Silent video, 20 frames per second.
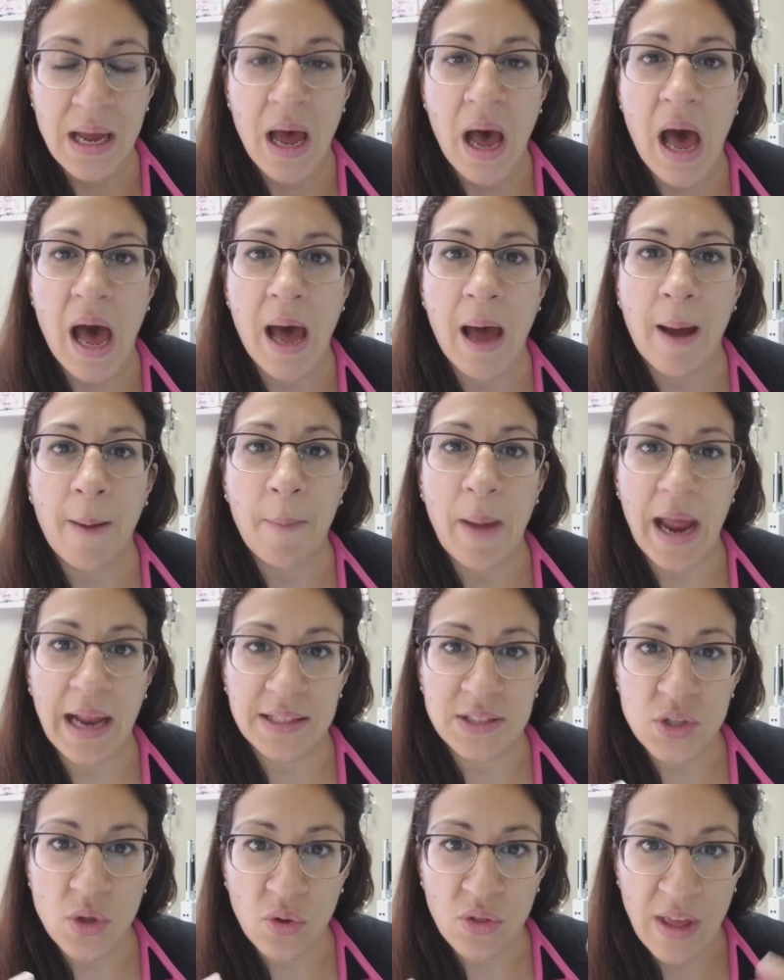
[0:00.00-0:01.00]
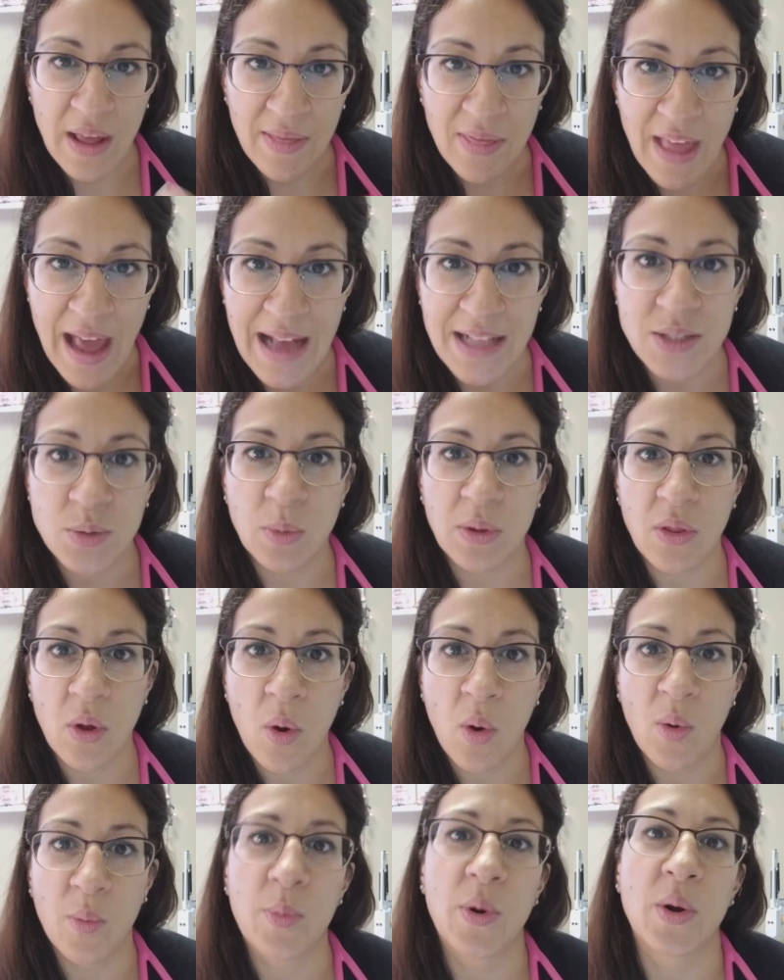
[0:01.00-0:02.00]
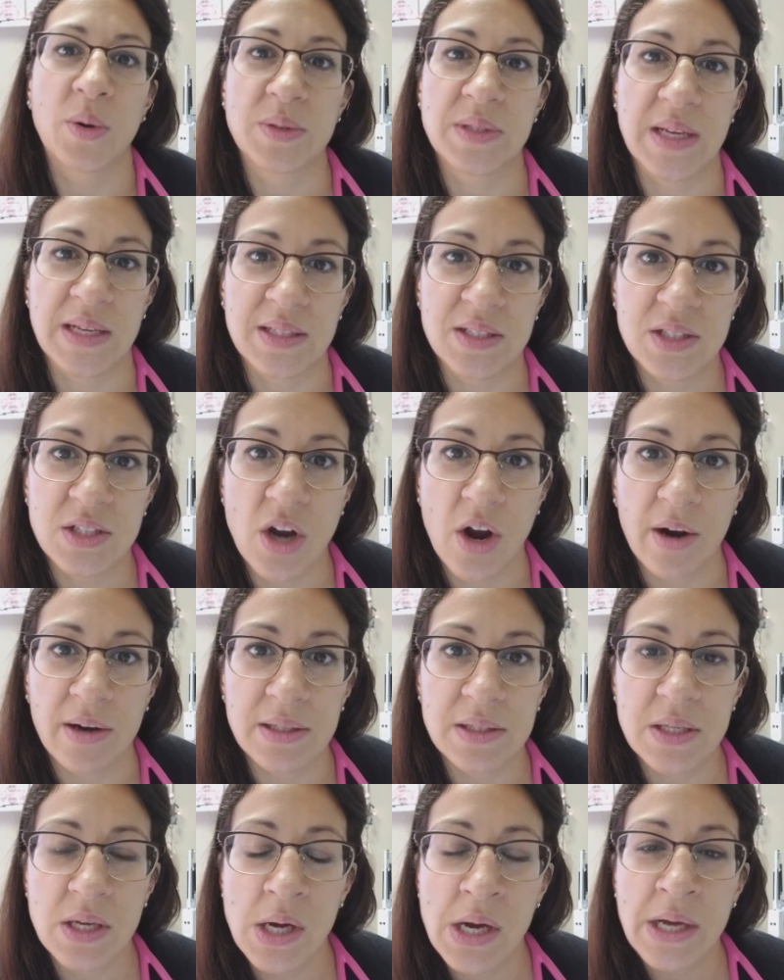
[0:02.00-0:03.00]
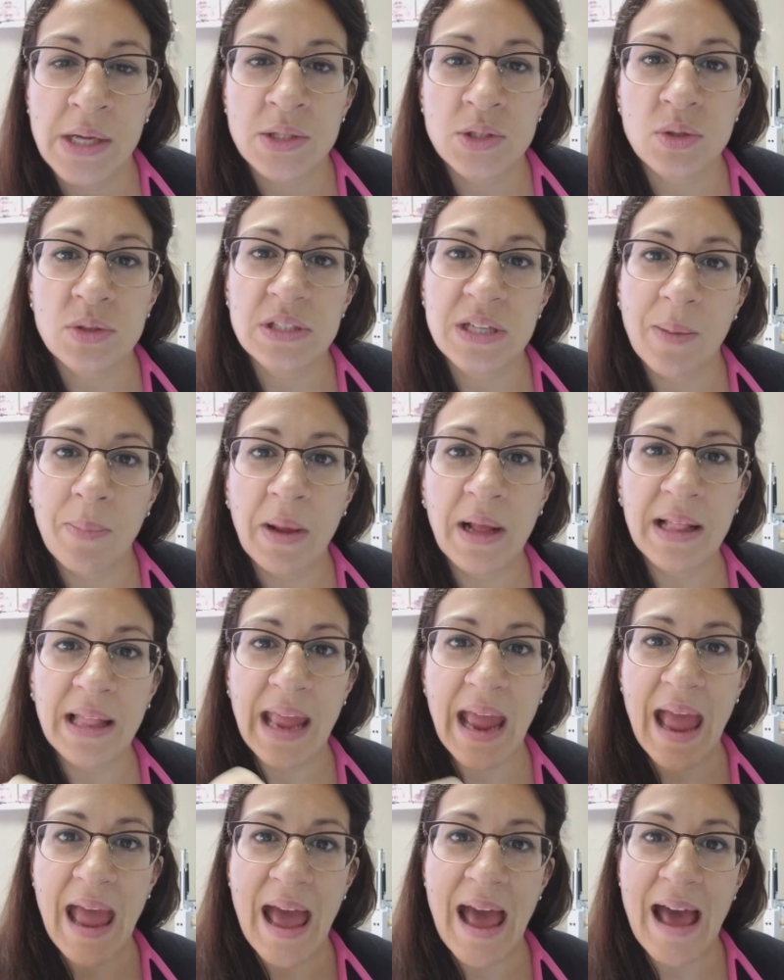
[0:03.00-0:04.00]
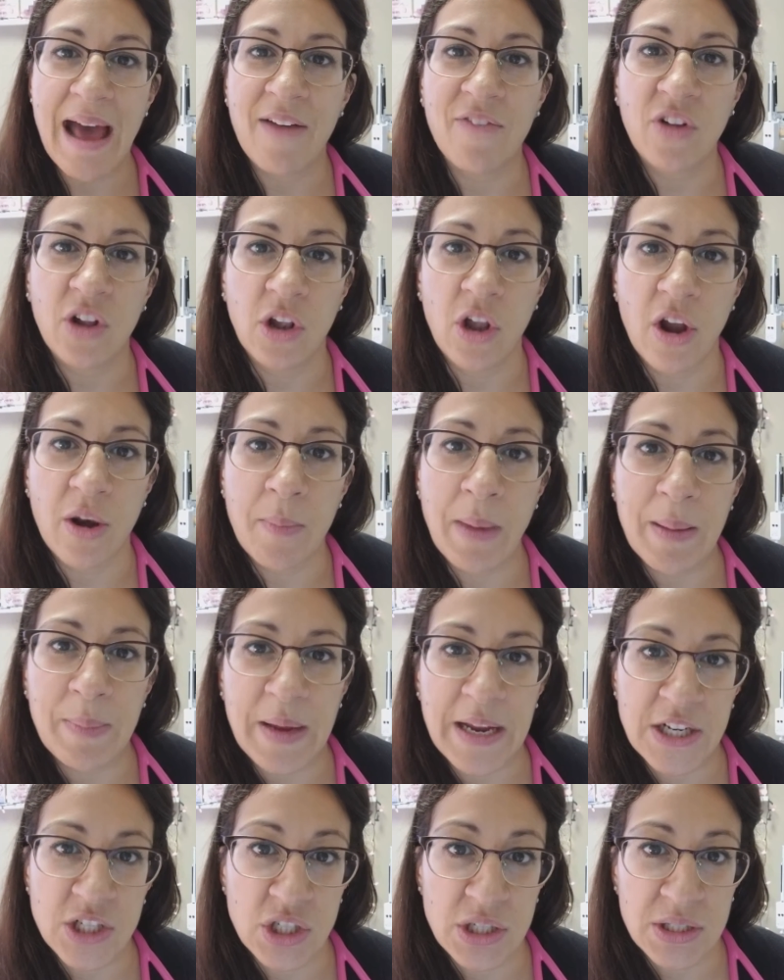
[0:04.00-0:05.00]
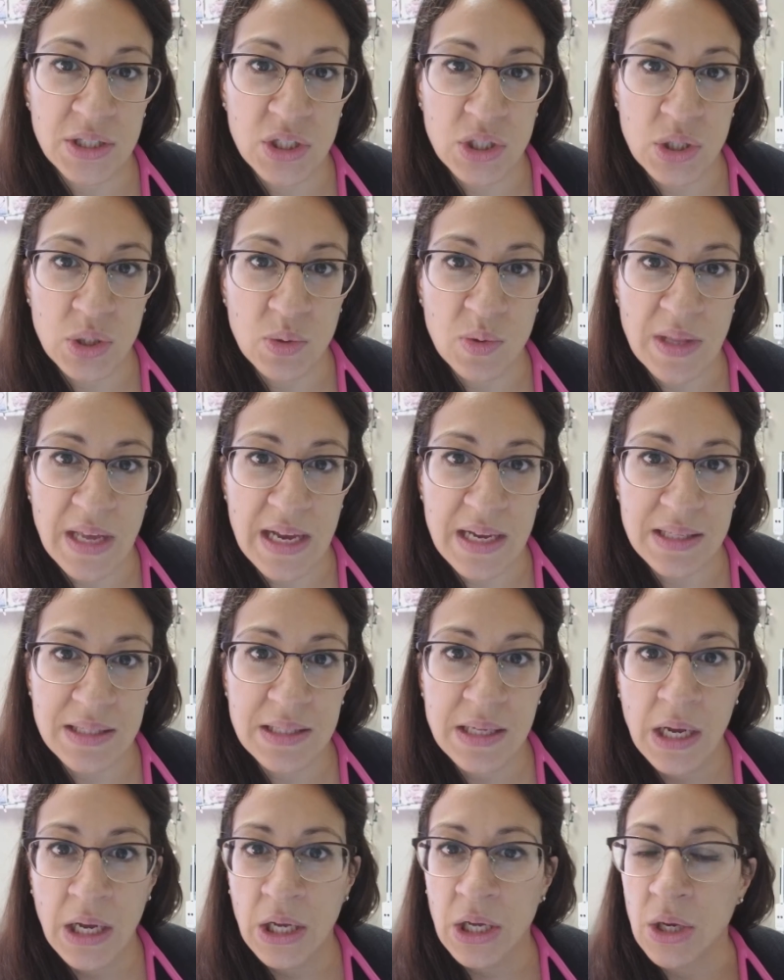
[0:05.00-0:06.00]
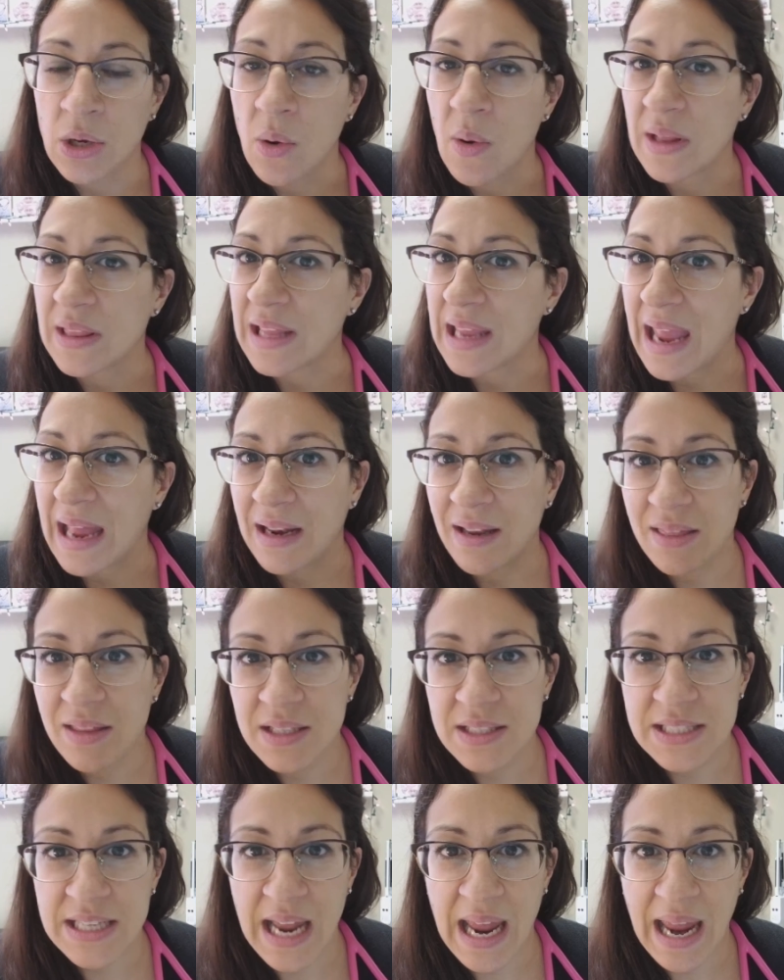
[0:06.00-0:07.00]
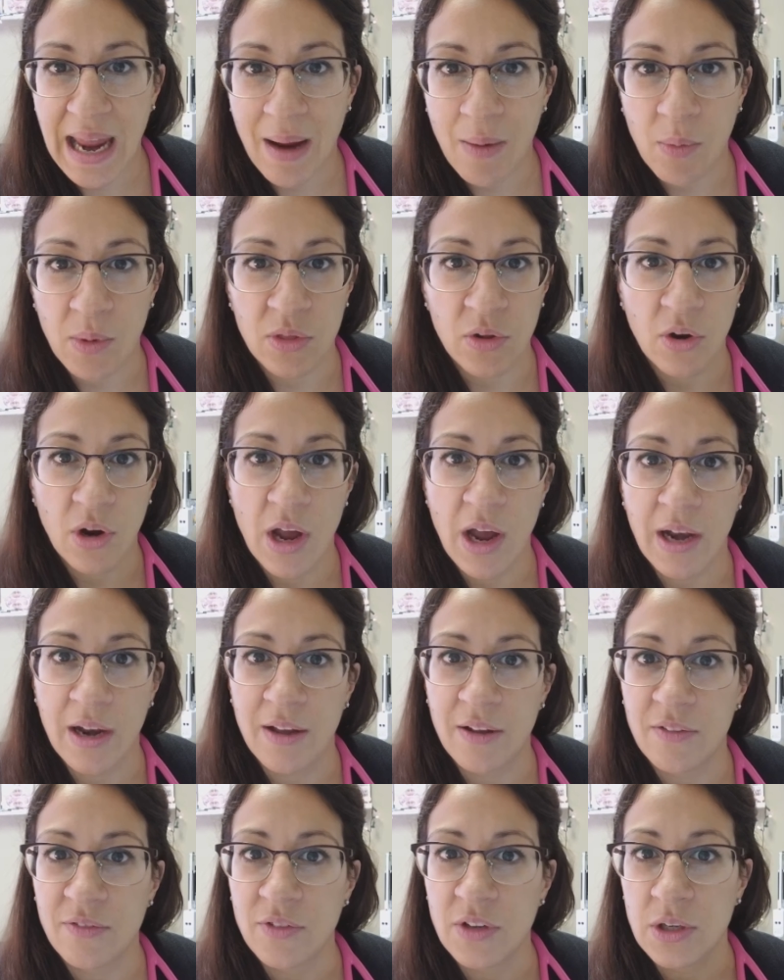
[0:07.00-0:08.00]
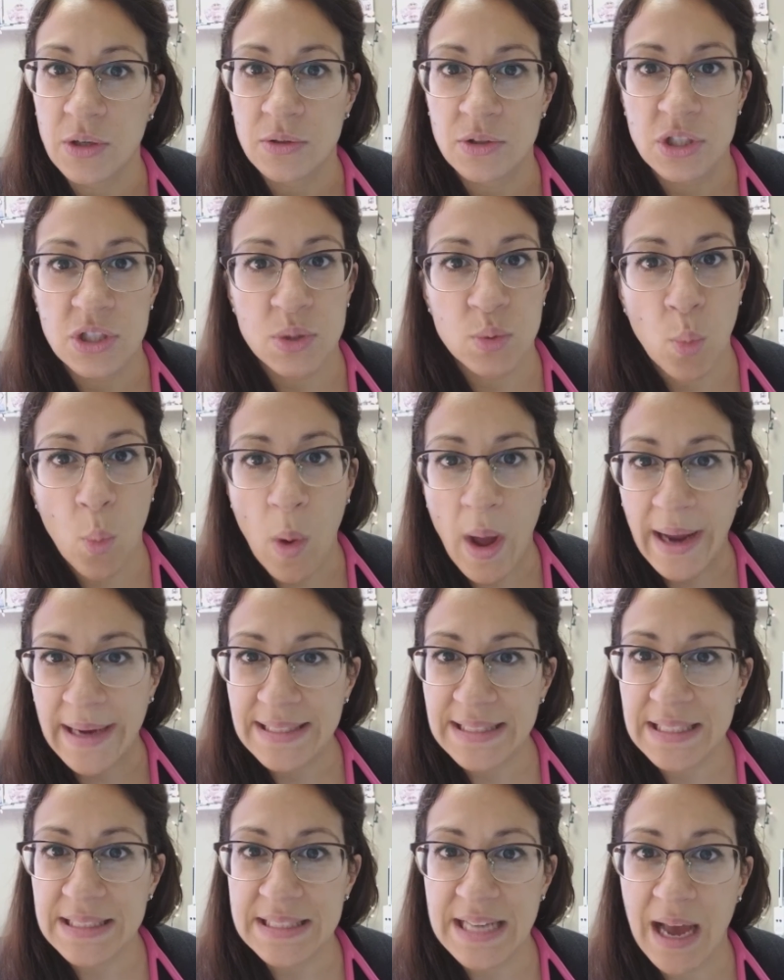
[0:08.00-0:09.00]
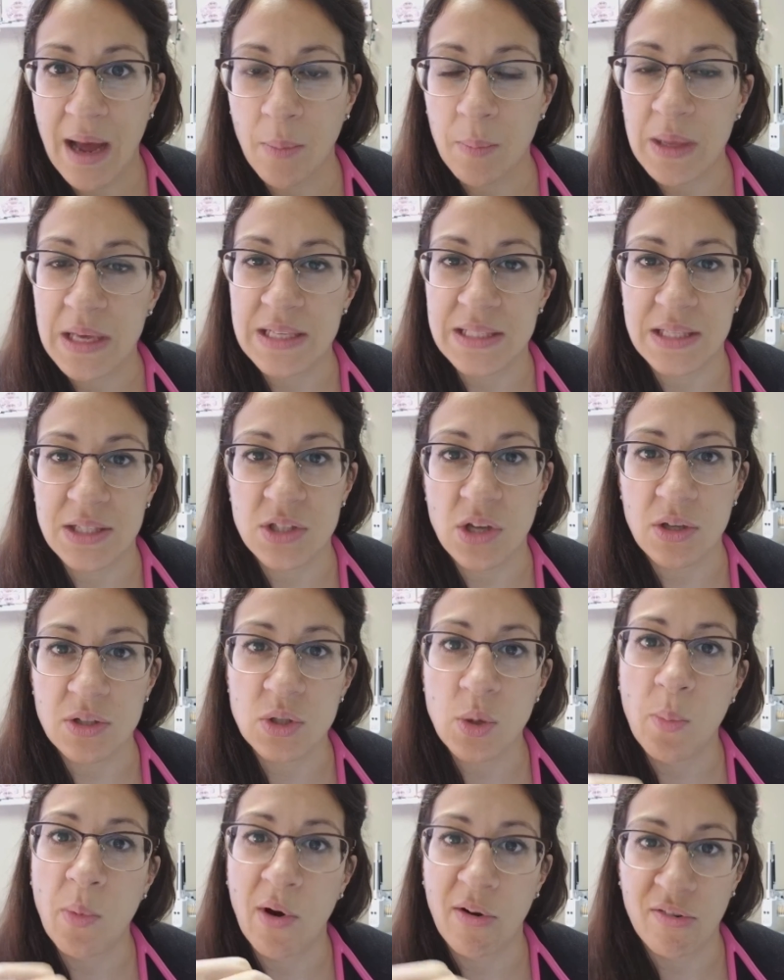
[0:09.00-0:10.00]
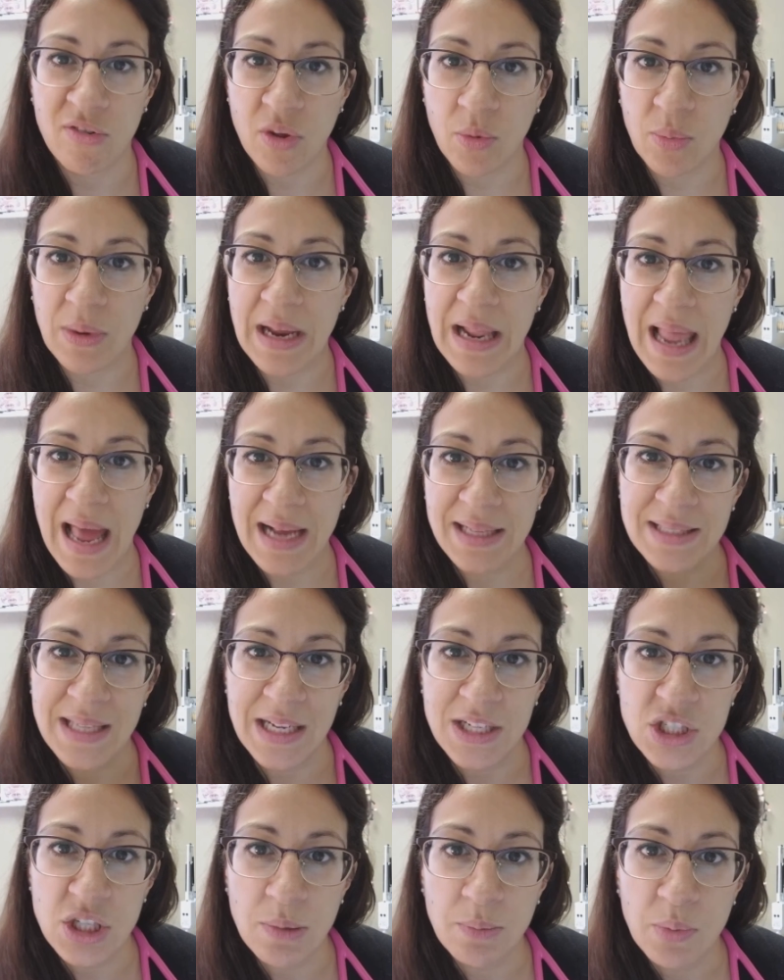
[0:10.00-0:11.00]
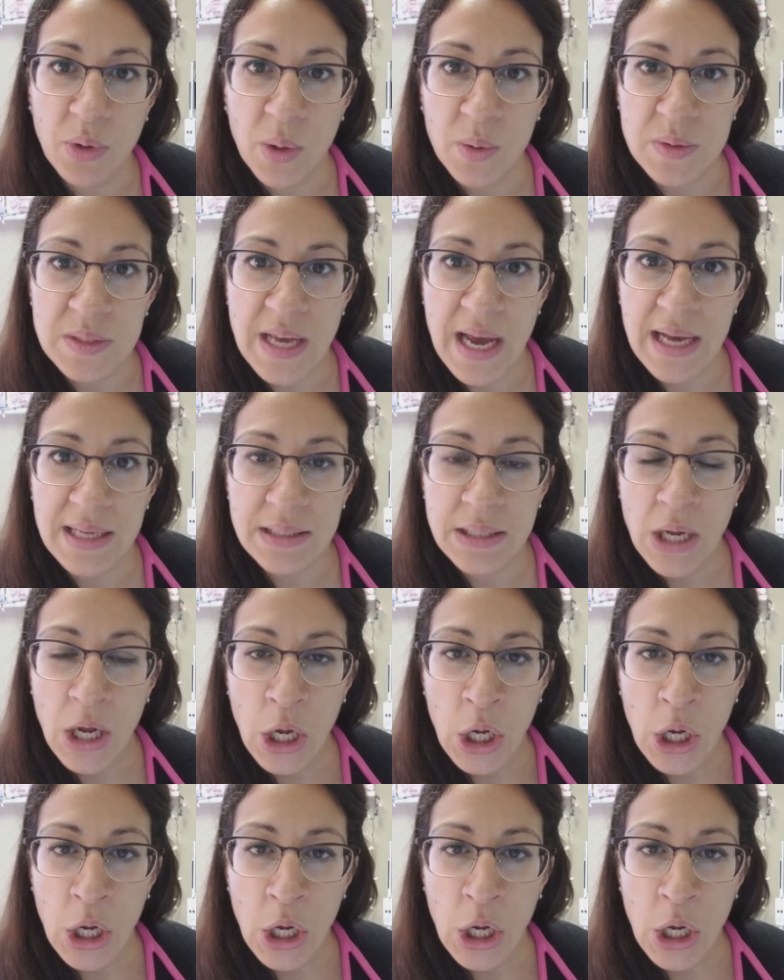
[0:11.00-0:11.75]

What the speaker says: And so then that's when the whole process starts. So typically I have a lot of my patients do this, at the end of the day when they're kind of, just winding down, because it's also part of the relaxation process.